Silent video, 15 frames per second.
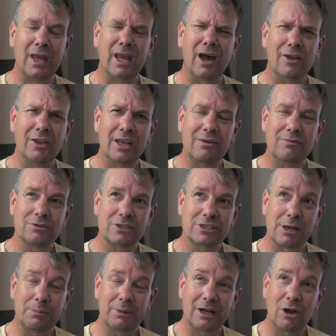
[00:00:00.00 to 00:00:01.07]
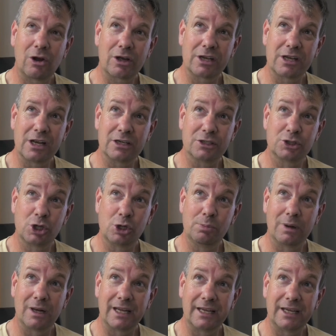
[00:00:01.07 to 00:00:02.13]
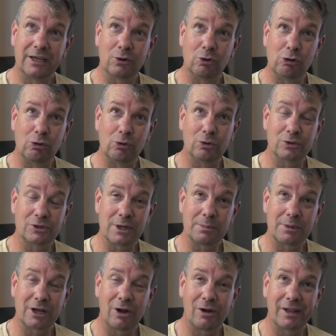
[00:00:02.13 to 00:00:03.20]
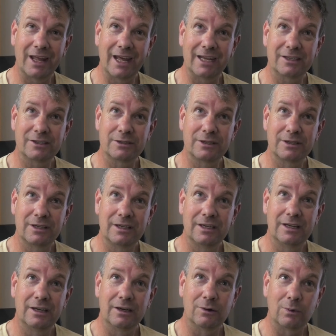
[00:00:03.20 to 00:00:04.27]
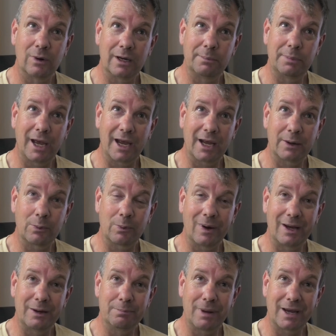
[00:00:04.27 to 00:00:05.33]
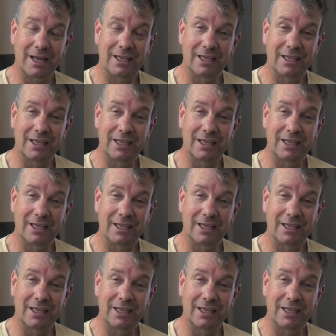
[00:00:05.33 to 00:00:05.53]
I think it was something like a Jubilee or something like that, way back when, back in